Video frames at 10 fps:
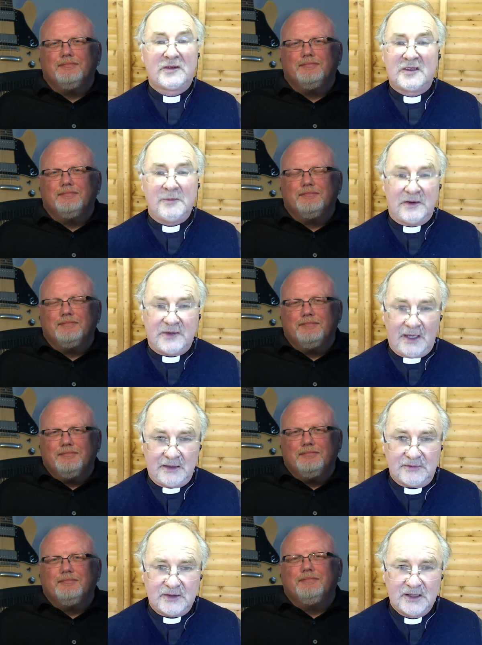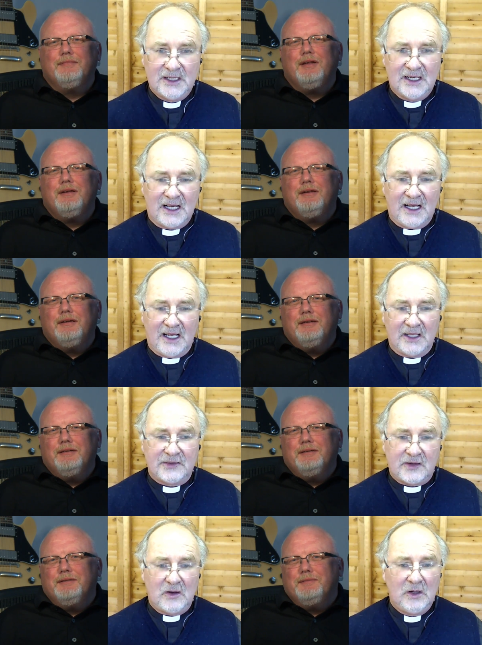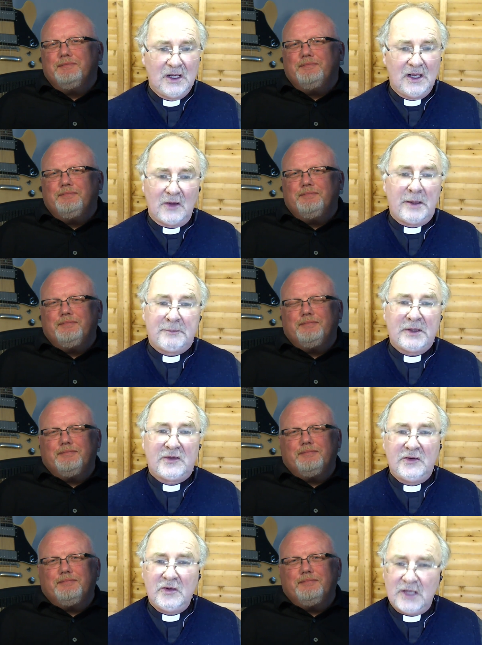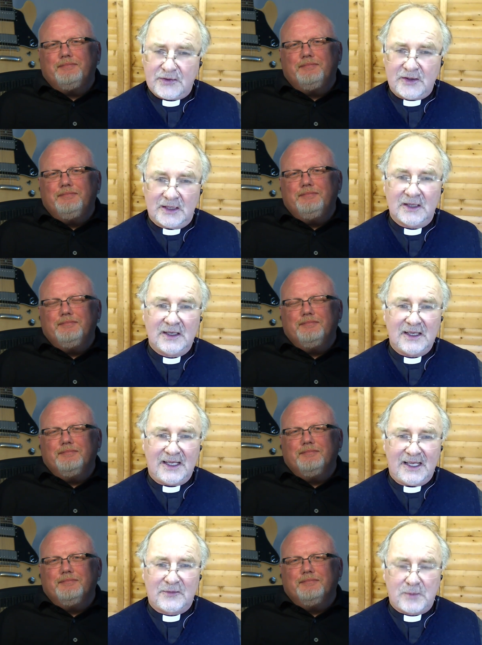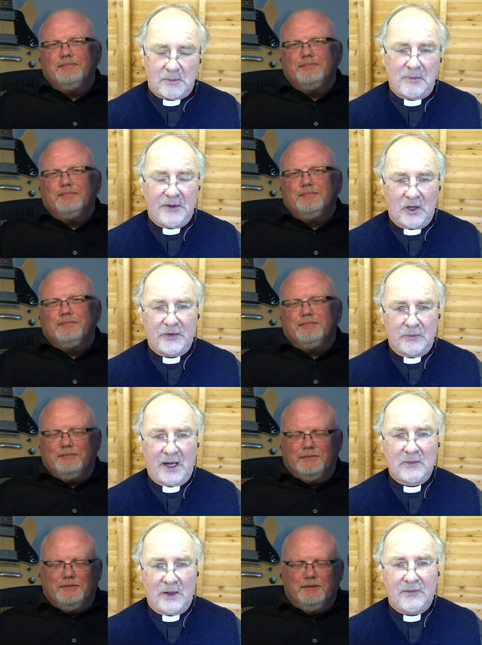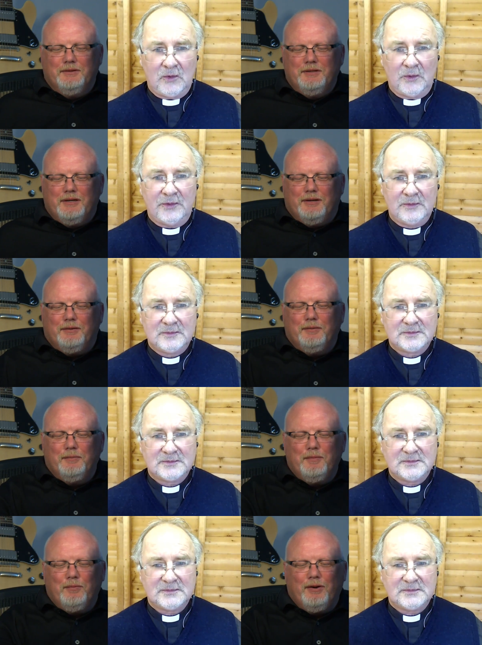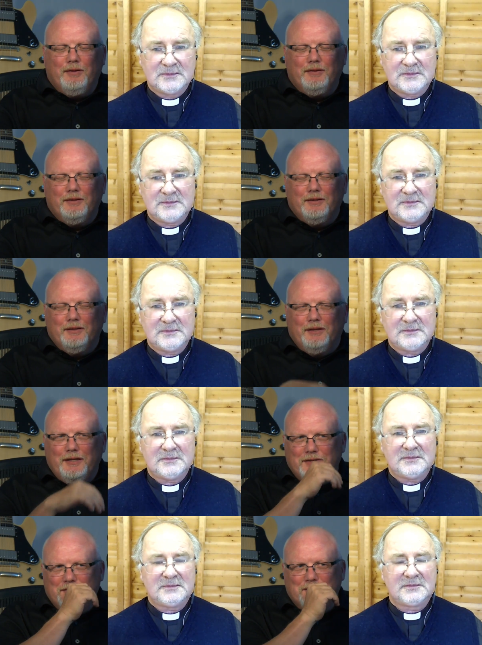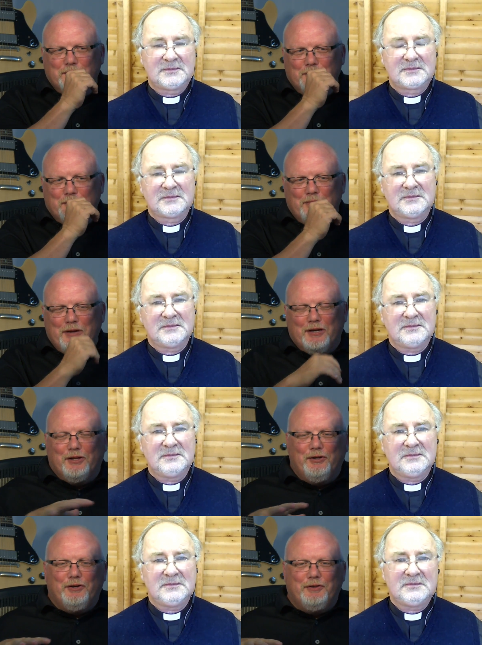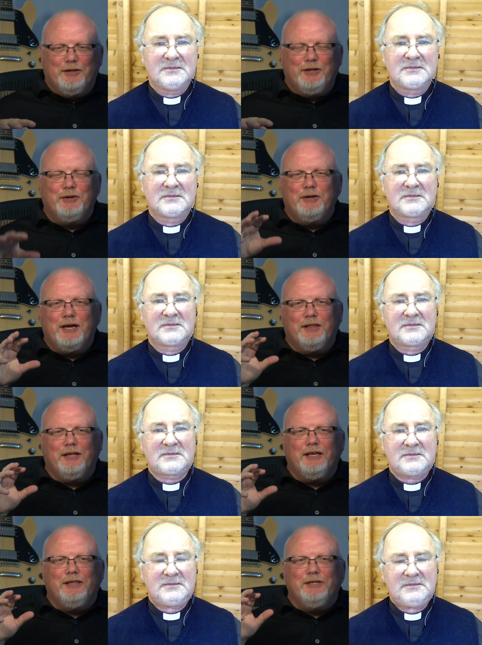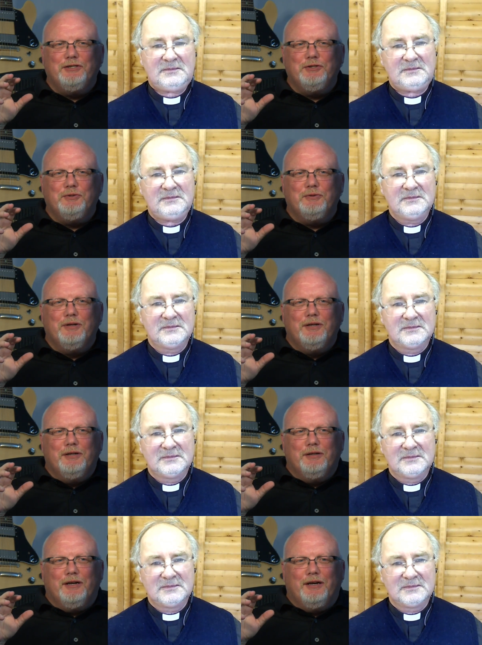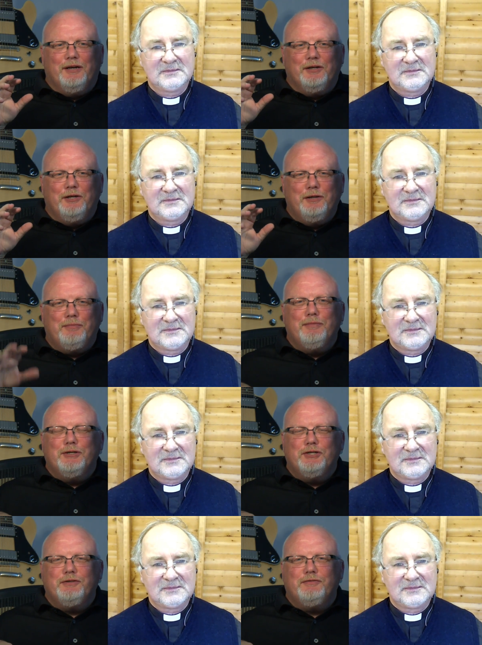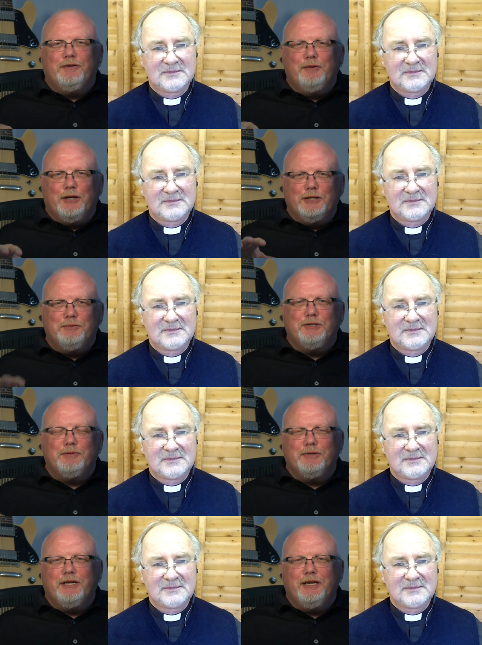Speaker 1: wants to be saved. Uh, so, but but to do nothing is probably not the right way forward. No.
Speaker 2: Well, let's make clear that you're not likely to uh, get permission from the Archbishop